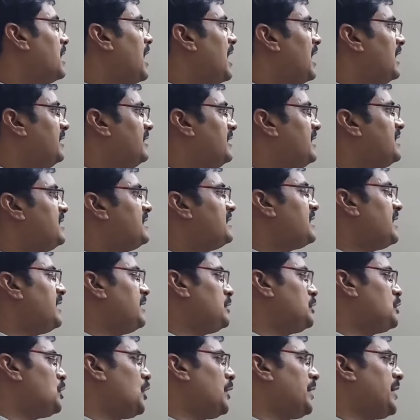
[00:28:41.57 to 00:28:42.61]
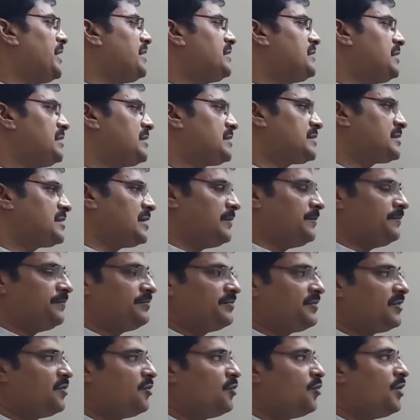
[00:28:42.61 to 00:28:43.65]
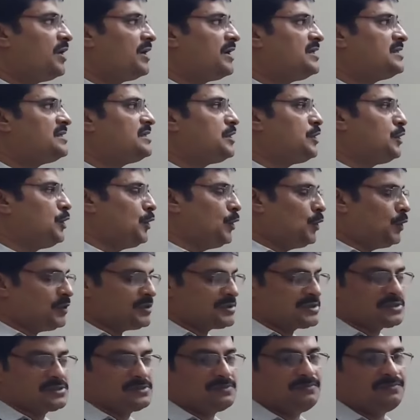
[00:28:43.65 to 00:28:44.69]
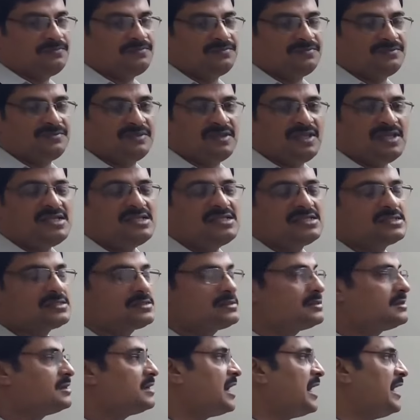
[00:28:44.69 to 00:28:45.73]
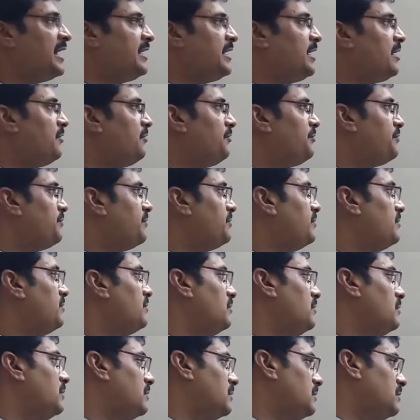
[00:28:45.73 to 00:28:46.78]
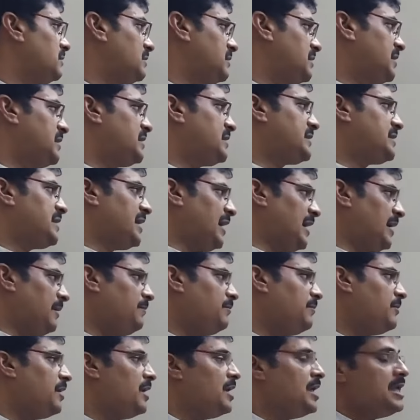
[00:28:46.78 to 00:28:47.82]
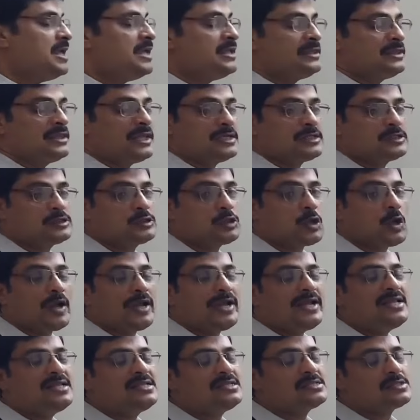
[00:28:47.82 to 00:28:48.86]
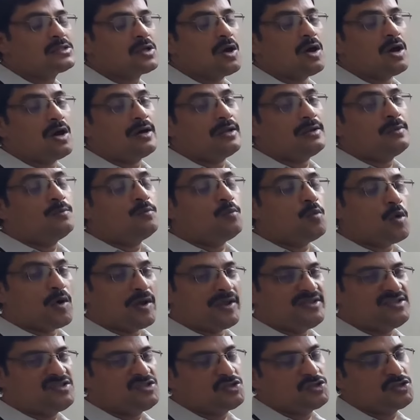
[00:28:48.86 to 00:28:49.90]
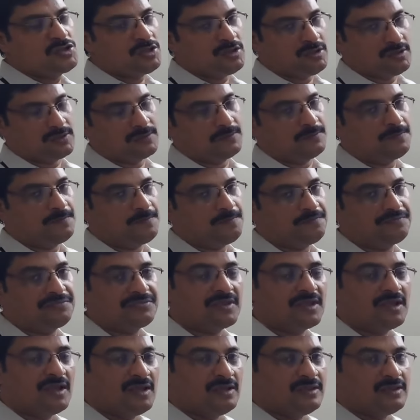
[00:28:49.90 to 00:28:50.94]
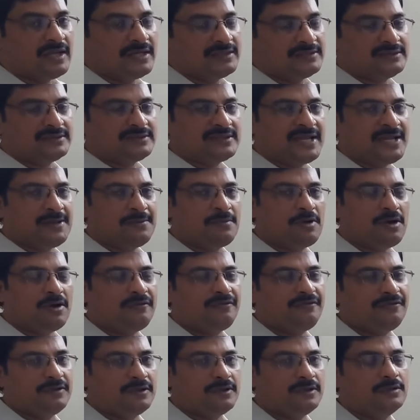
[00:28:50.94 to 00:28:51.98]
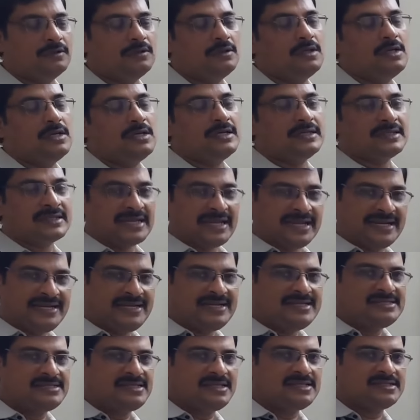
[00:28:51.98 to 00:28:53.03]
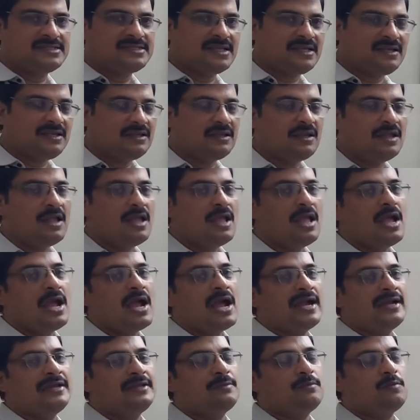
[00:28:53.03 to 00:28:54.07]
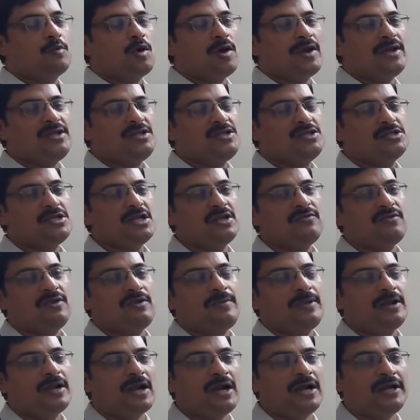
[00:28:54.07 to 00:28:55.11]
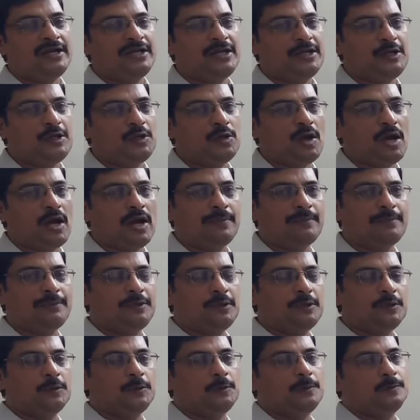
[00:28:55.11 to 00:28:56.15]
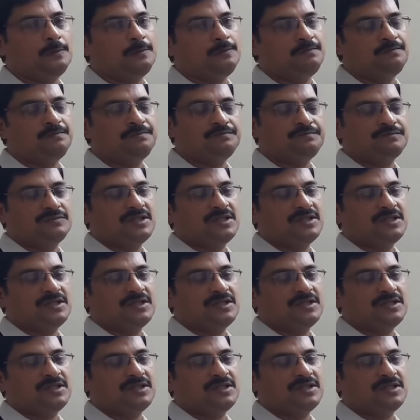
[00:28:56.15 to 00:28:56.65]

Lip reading: Kandins and Joda system. What is the use? This kind of system, the soils are moisture at the time of rainy season, and the moisture will be continue up to